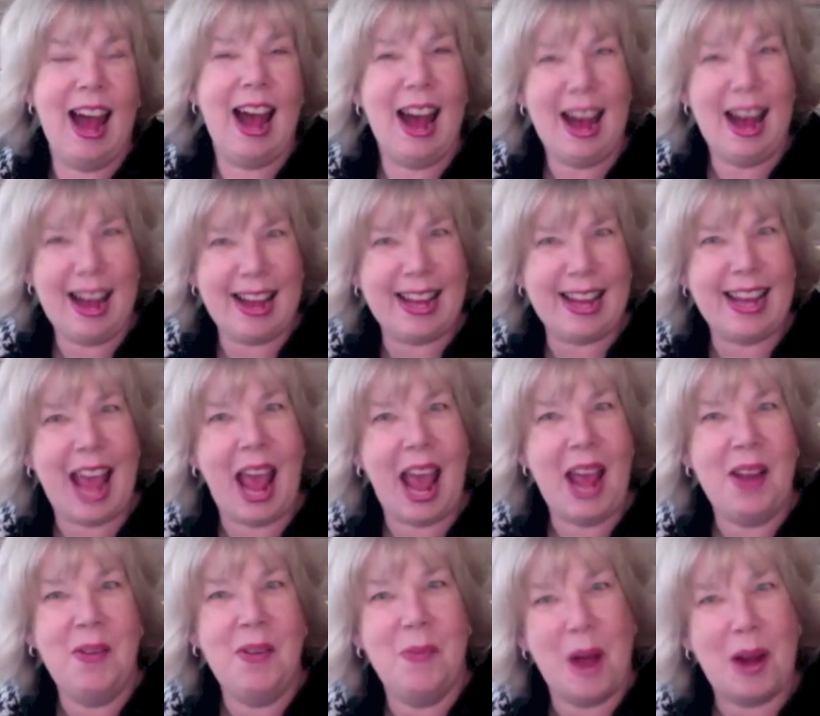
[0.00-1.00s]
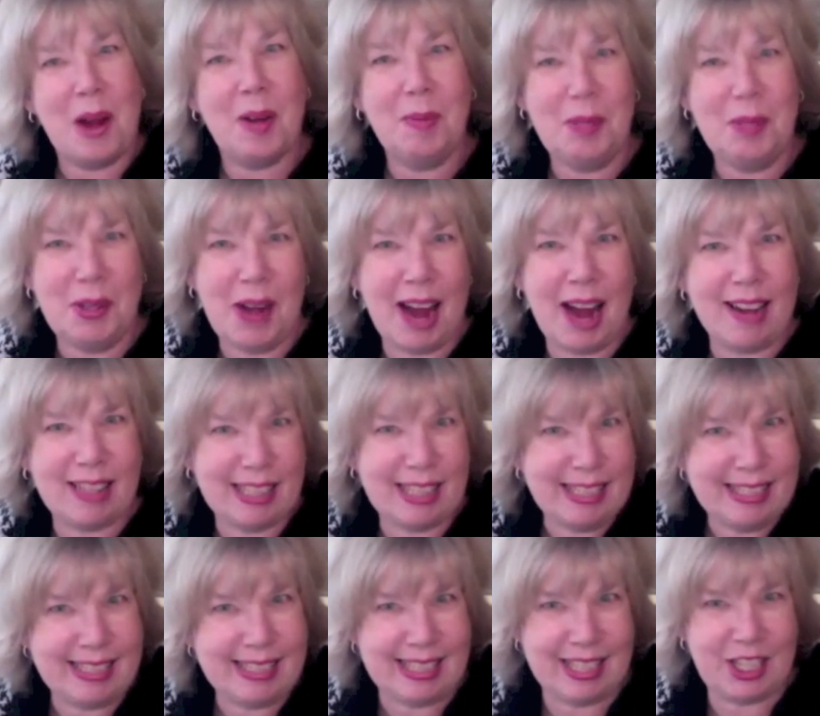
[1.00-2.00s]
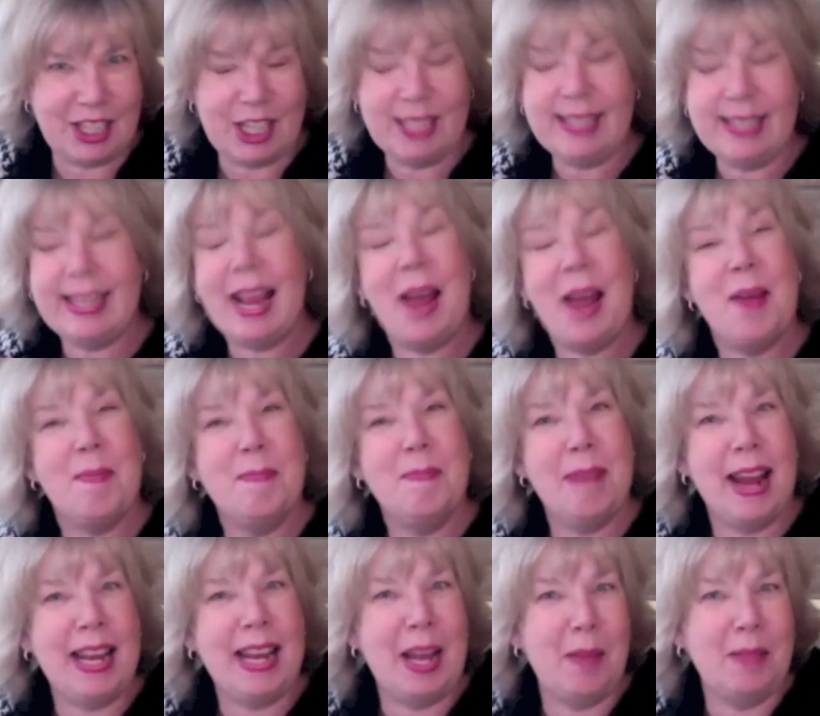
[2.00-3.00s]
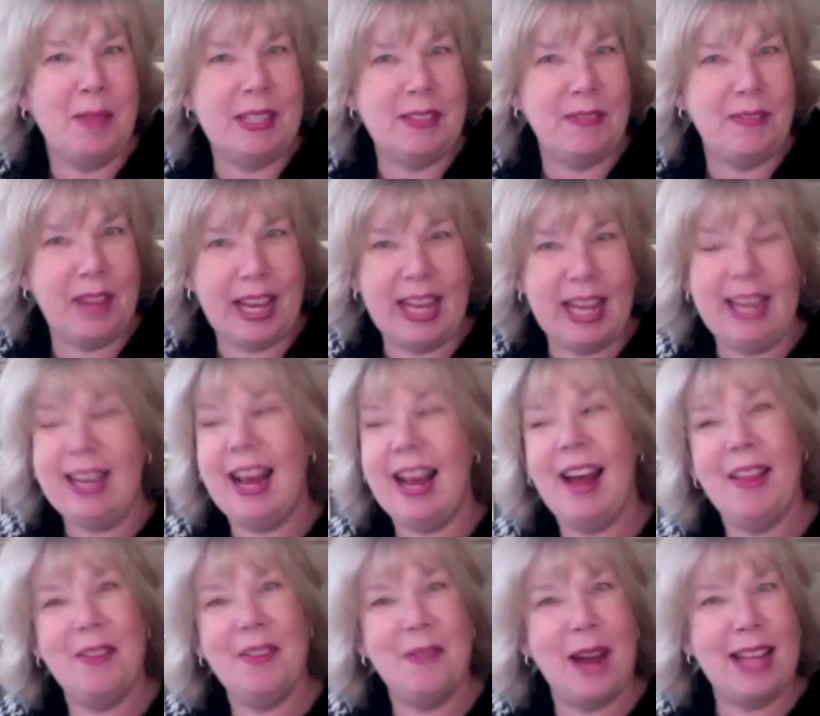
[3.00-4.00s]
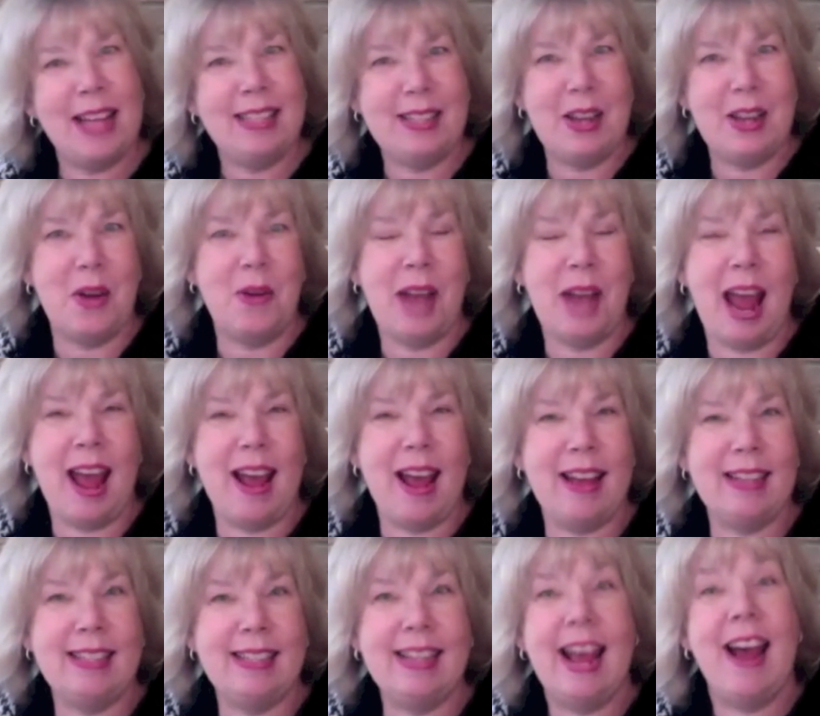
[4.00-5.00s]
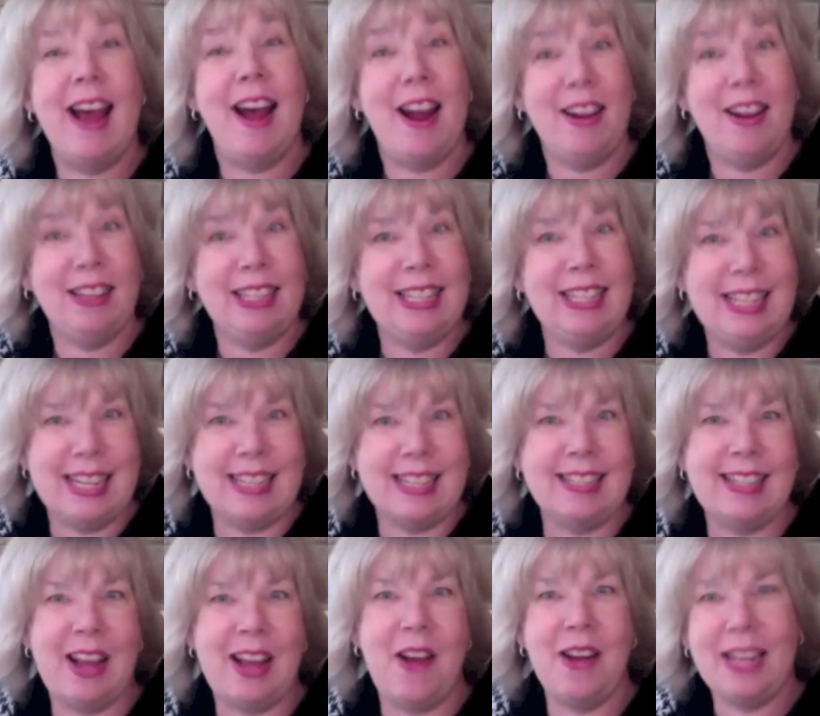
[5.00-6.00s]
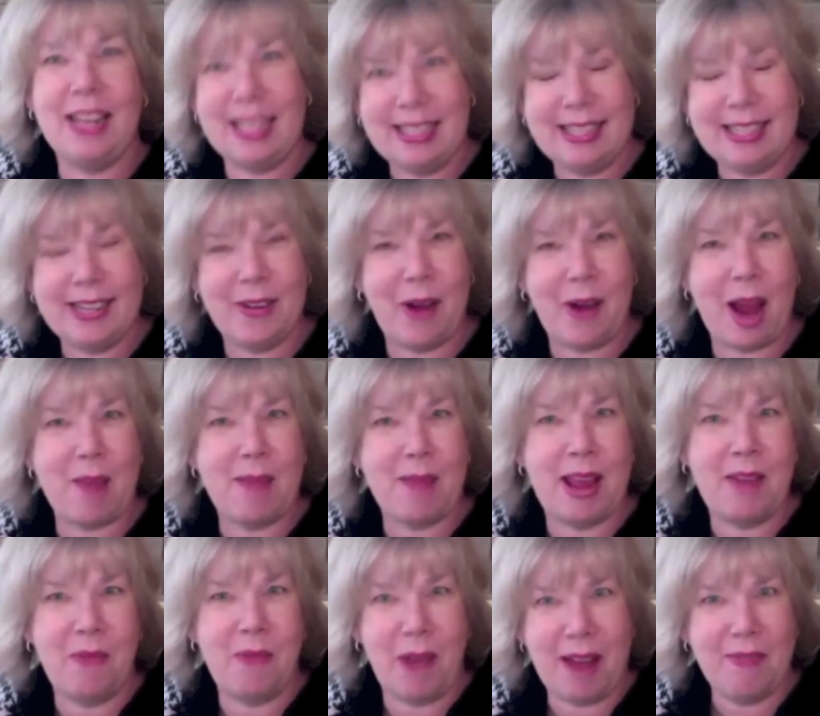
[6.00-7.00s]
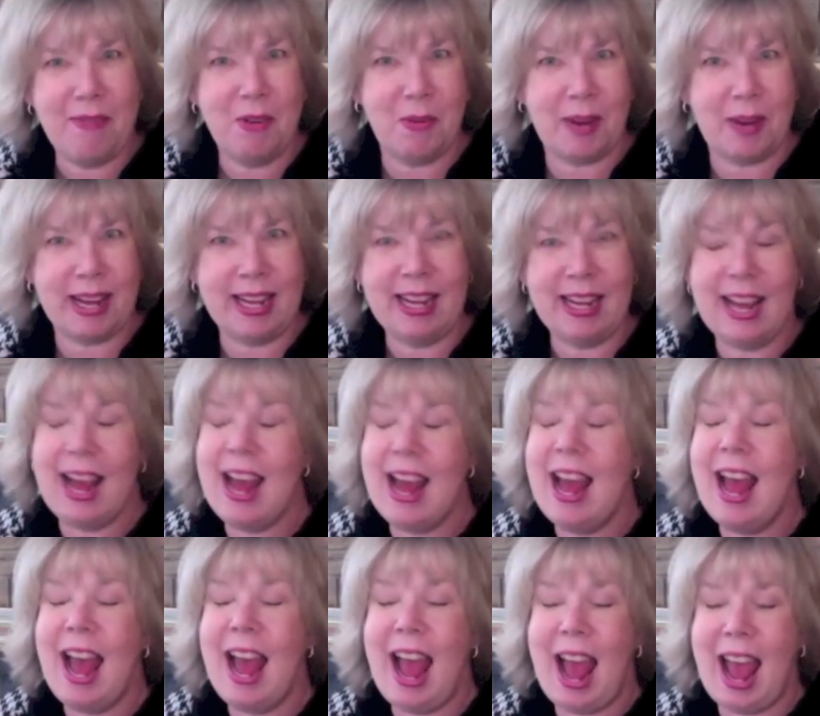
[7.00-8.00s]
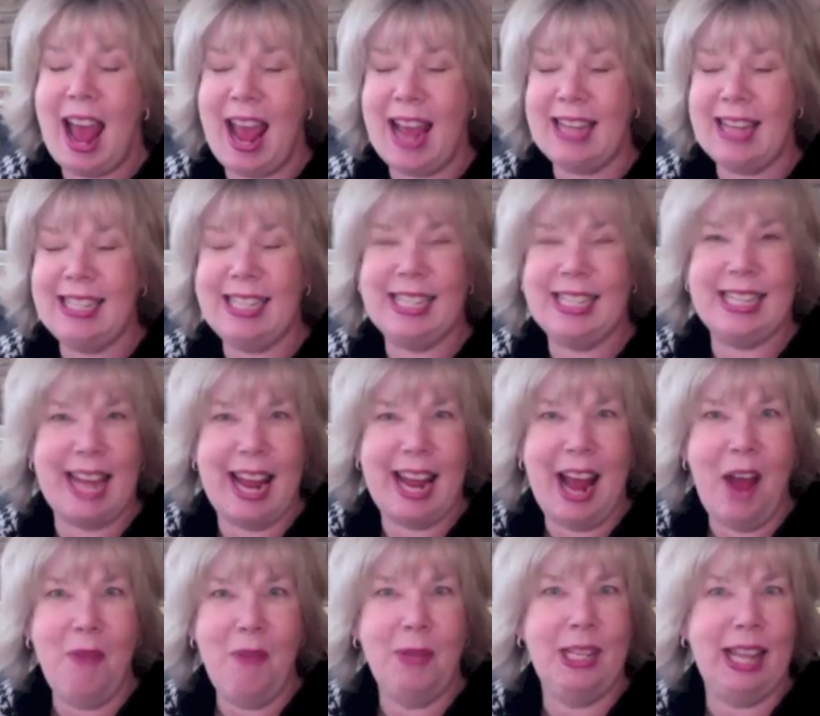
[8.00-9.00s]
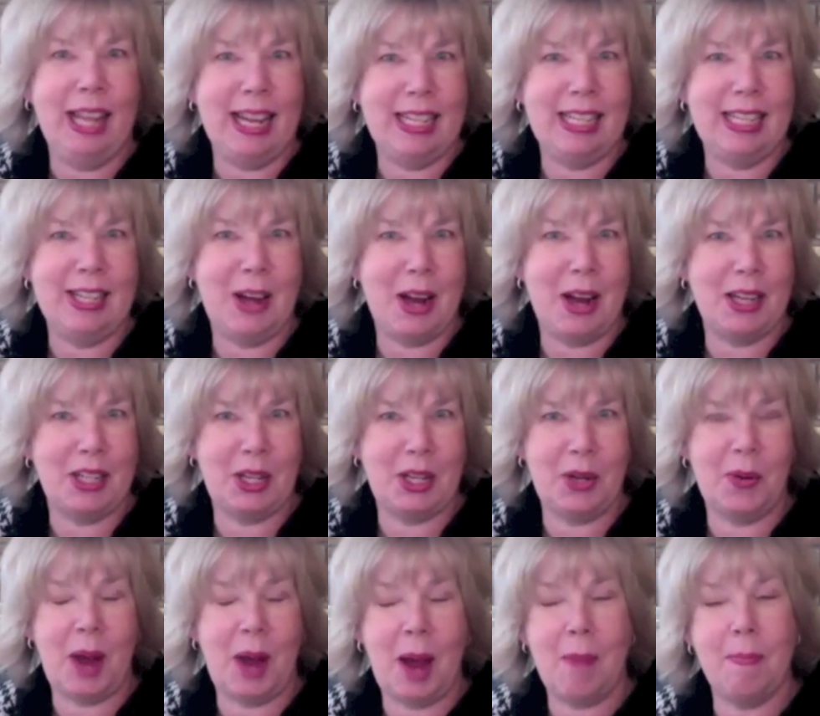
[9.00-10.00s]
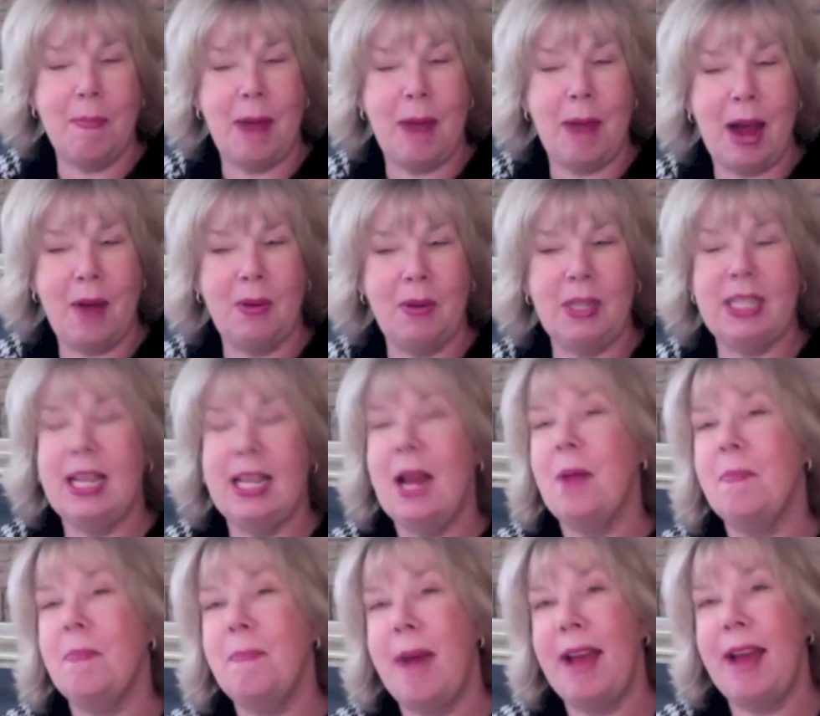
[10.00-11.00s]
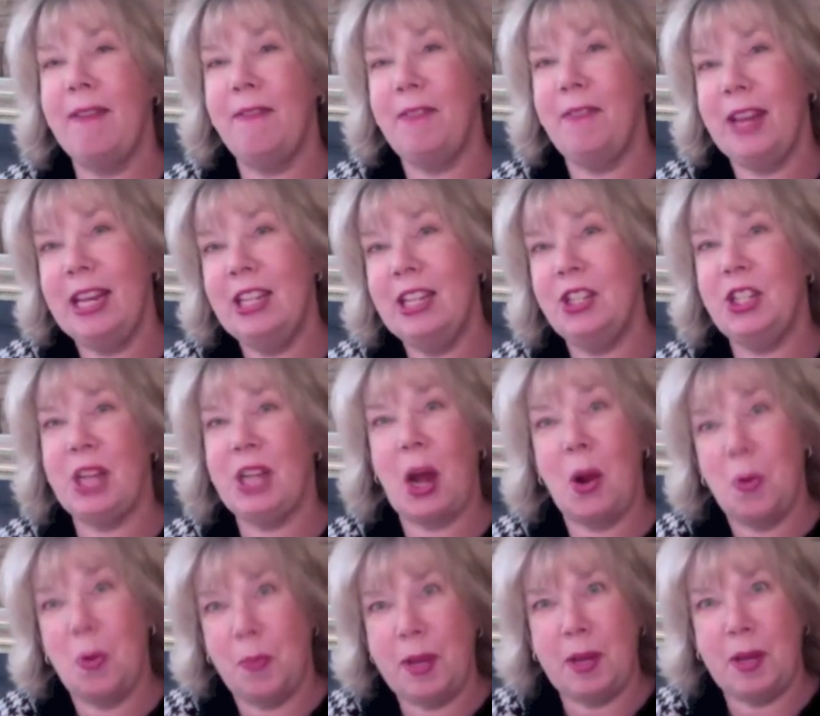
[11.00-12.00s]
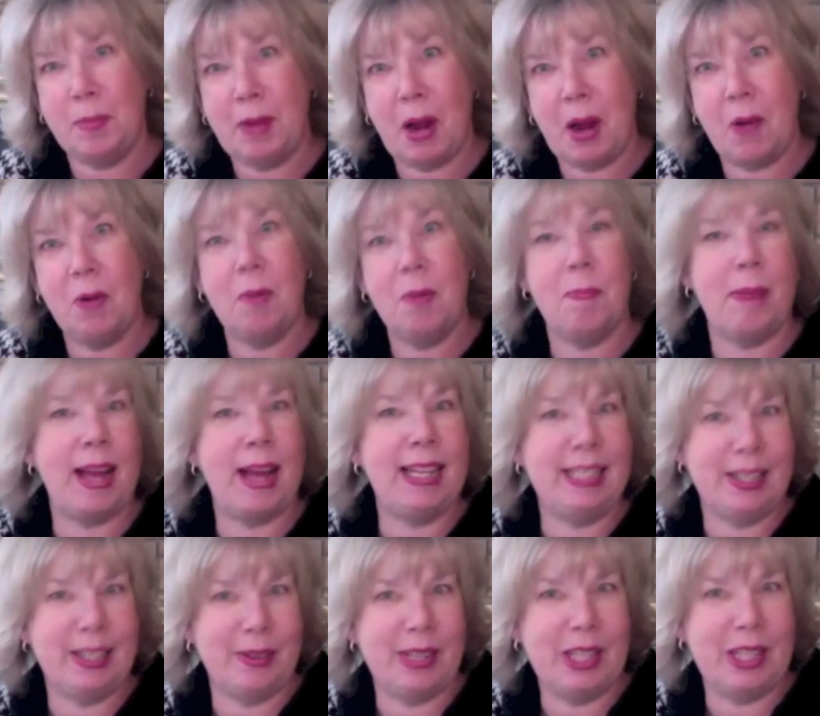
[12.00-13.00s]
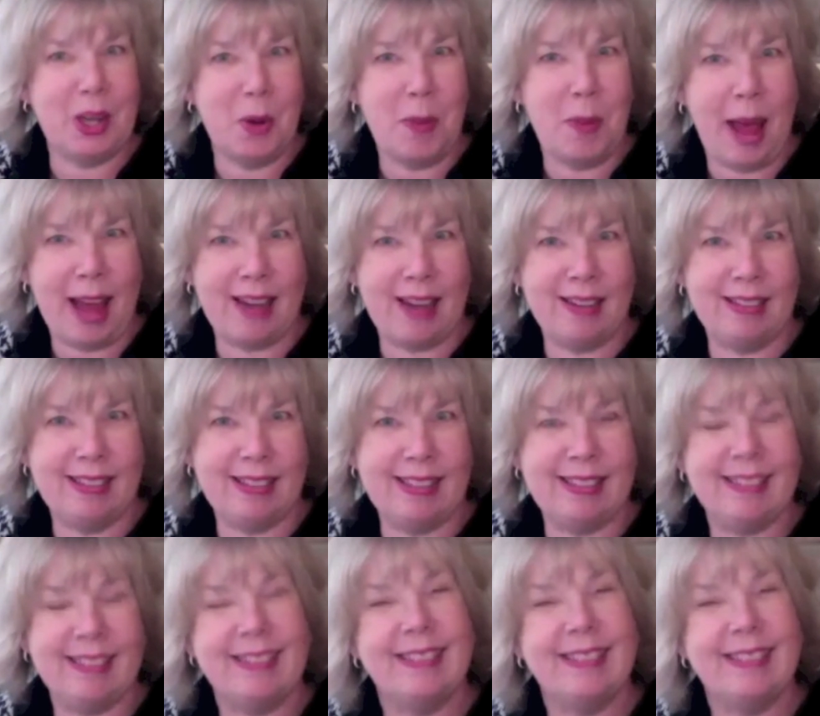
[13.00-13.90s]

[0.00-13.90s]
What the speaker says: Hi, and welcome to Heartland Stitches. My name is Vicki, otherwise known as Heartland Knits on Instagram and Ravelry, and today I would like to talk to you about my finished Opium coat by Deer Doe Patterns.